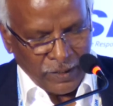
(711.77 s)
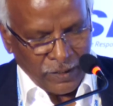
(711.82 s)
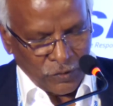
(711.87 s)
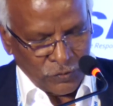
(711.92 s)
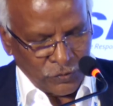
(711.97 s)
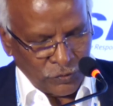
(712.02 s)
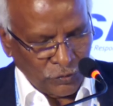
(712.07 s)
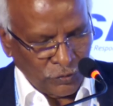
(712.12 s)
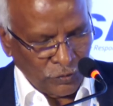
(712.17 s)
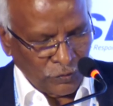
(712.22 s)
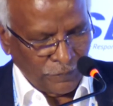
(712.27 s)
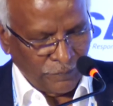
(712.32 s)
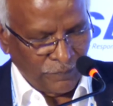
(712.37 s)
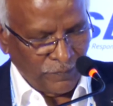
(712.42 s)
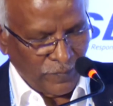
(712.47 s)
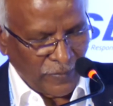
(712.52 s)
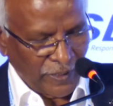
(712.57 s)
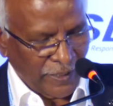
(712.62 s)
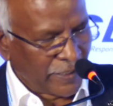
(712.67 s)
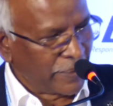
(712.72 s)
So
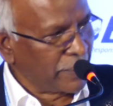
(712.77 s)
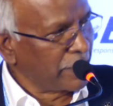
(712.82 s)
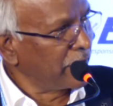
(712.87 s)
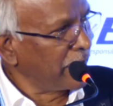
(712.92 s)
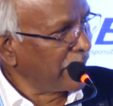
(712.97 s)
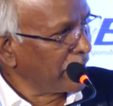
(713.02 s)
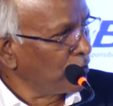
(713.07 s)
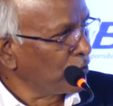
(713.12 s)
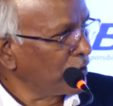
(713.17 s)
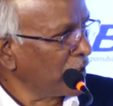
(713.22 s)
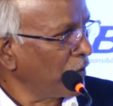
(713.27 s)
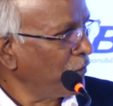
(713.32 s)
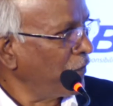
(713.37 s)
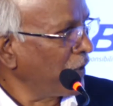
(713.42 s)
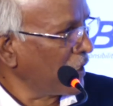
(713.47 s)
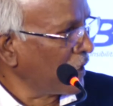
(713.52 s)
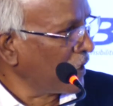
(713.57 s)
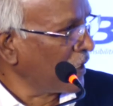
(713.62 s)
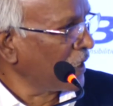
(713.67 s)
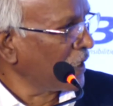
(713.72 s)
again, thank you, sir,
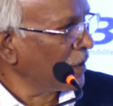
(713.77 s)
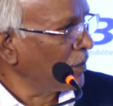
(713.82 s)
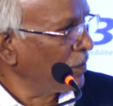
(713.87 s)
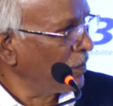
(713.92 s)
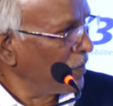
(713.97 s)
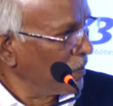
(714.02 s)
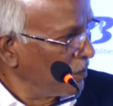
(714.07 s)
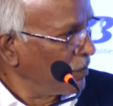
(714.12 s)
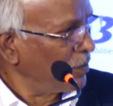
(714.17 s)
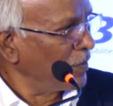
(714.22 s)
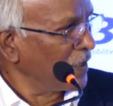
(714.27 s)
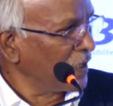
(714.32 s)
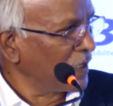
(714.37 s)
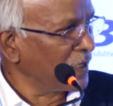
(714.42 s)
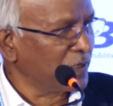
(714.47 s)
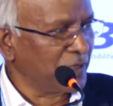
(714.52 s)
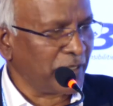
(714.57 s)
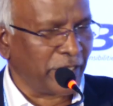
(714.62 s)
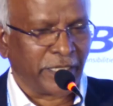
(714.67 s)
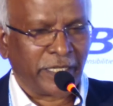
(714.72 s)
for
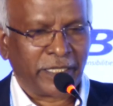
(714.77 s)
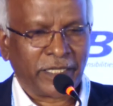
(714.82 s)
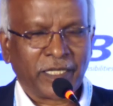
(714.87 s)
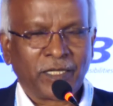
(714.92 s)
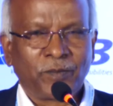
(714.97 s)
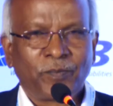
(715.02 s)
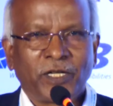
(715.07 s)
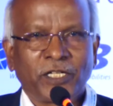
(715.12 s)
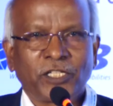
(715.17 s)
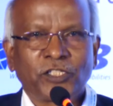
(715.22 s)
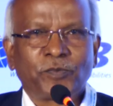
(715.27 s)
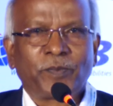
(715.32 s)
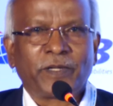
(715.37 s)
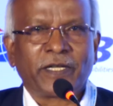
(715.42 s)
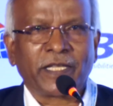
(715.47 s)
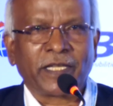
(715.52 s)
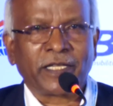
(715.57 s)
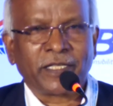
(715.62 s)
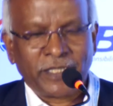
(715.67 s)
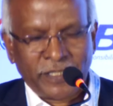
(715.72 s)
joining and
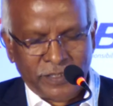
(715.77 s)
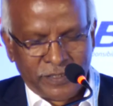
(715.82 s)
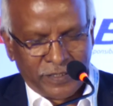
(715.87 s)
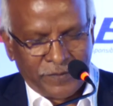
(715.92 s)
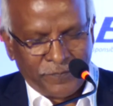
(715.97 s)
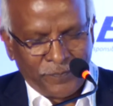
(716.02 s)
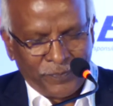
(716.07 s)
participating in this.